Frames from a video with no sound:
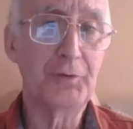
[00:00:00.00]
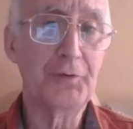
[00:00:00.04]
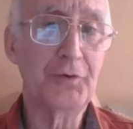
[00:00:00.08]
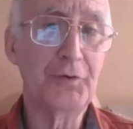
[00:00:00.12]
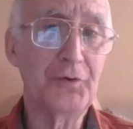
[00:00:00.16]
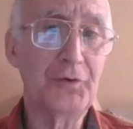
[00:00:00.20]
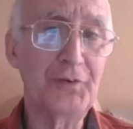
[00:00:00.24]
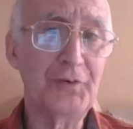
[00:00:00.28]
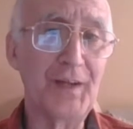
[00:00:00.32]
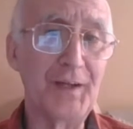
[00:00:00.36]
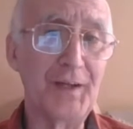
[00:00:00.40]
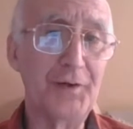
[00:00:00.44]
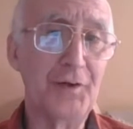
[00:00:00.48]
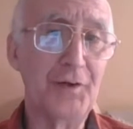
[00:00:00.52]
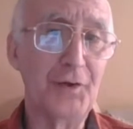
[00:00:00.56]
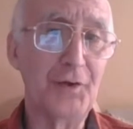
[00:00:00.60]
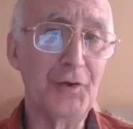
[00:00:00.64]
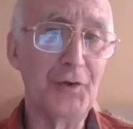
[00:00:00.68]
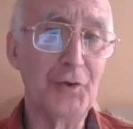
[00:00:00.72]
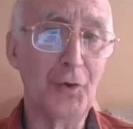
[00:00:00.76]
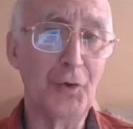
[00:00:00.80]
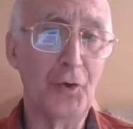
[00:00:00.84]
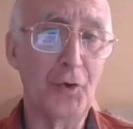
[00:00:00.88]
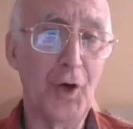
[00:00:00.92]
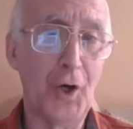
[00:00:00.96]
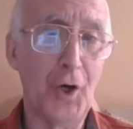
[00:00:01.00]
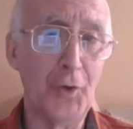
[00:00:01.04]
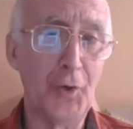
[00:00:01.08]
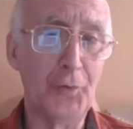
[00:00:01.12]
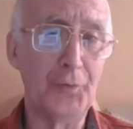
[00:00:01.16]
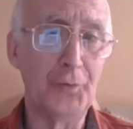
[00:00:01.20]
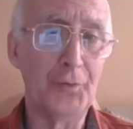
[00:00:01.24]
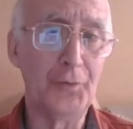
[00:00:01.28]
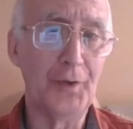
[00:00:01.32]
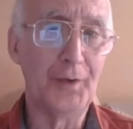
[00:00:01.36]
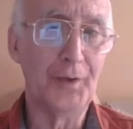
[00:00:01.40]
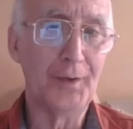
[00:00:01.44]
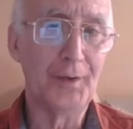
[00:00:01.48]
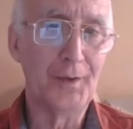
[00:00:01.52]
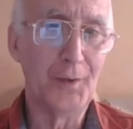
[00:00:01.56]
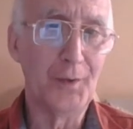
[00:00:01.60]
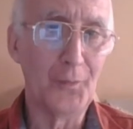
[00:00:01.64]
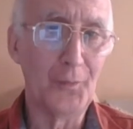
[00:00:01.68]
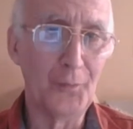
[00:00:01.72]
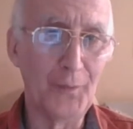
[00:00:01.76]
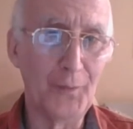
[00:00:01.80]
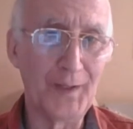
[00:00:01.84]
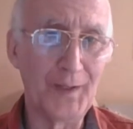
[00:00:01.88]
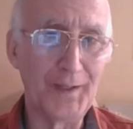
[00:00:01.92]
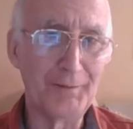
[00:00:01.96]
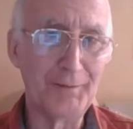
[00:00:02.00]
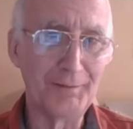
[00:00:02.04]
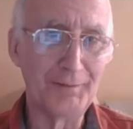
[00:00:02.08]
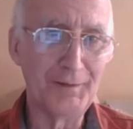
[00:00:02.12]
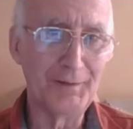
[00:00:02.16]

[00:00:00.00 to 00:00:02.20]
understand your own way of